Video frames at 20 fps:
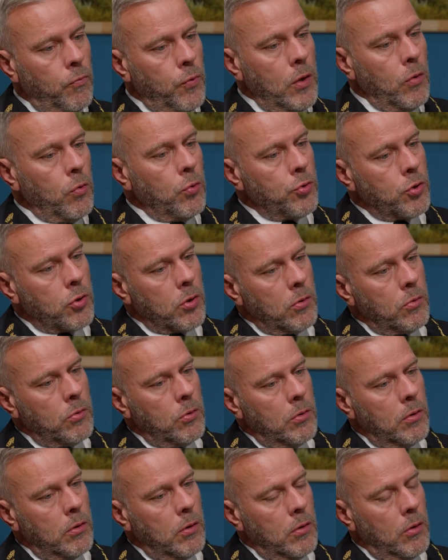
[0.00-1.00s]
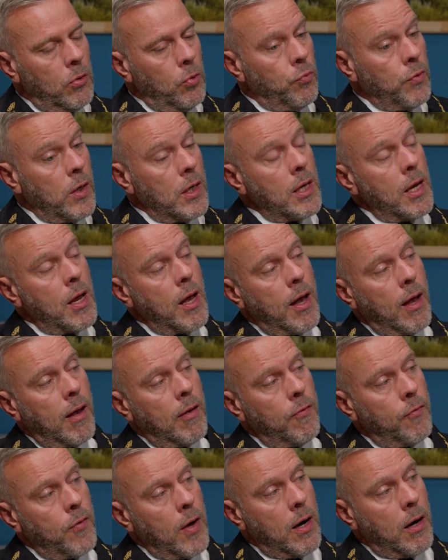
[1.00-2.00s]
we also uh, already
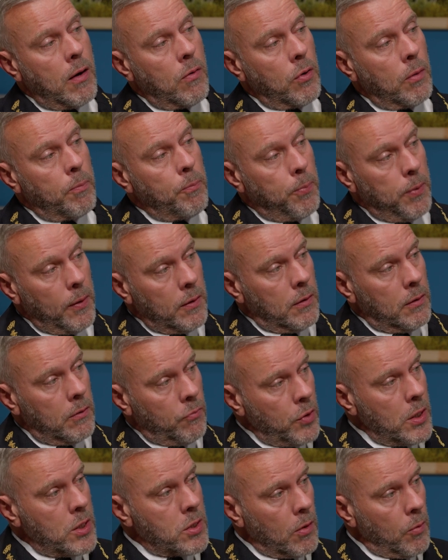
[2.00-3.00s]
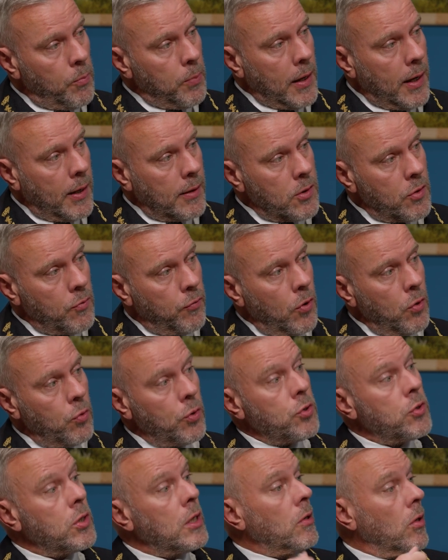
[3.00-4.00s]
have our uh, regional plans
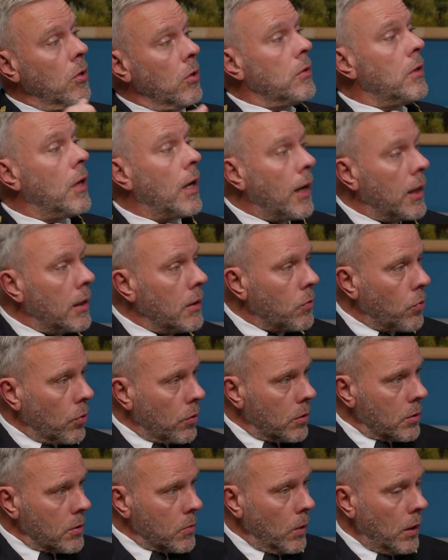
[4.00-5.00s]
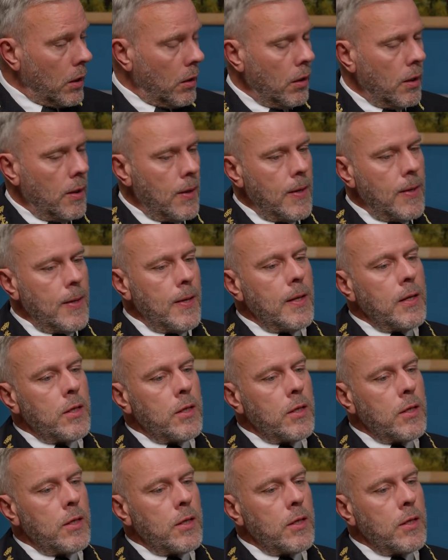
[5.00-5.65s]
focusing on the high north as well. Yeah.